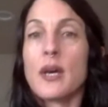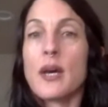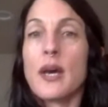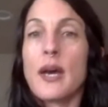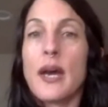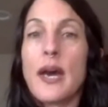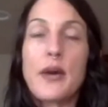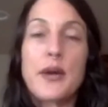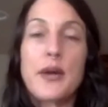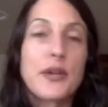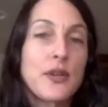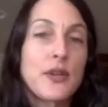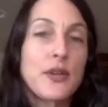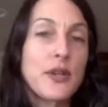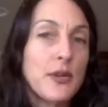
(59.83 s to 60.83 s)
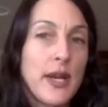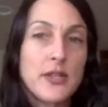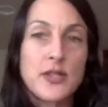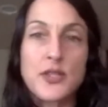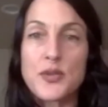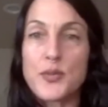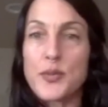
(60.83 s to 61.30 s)
How can your
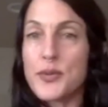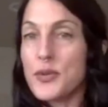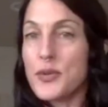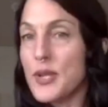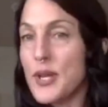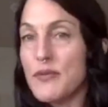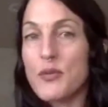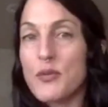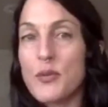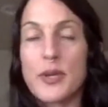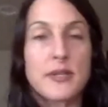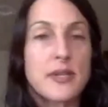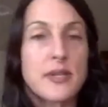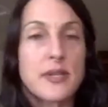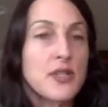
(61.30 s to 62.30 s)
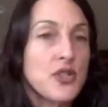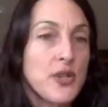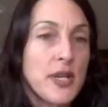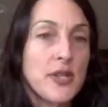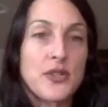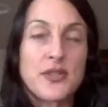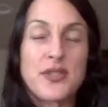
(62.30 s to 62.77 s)
interactions with your loved ones and
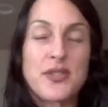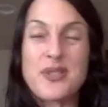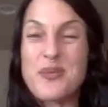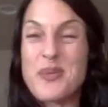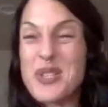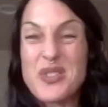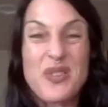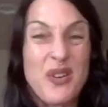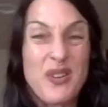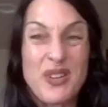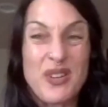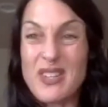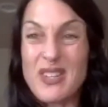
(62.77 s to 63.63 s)
strangers and ones you don't even